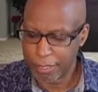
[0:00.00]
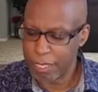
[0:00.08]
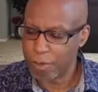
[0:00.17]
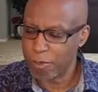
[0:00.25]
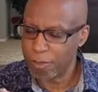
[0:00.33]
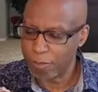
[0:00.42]

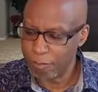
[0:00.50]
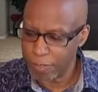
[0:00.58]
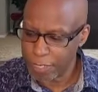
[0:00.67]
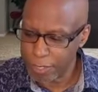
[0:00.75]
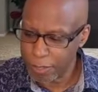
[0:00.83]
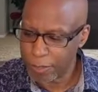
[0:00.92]
They
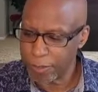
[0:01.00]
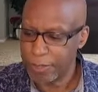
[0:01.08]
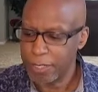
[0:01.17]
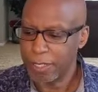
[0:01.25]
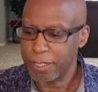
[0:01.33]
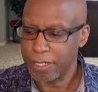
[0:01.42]
reveal
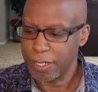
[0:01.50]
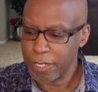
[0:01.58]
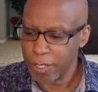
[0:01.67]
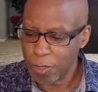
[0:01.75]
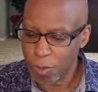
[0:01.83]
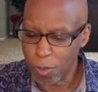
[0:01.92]
the
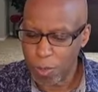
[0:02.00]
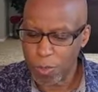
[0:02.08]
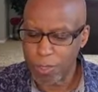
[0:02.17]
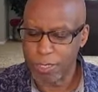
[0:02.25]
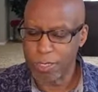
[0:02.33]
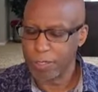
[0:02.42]
inner
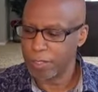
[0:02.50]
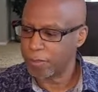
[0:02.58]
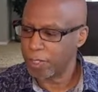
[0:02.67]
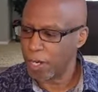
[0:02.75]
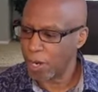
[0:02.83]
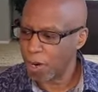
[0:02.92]
workings
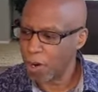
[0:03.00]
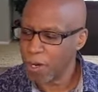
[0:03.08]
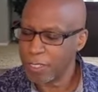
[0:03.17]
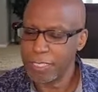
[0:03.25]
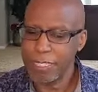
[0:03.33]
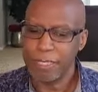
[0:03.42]
of your yes.
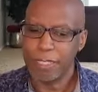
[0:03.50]
heart.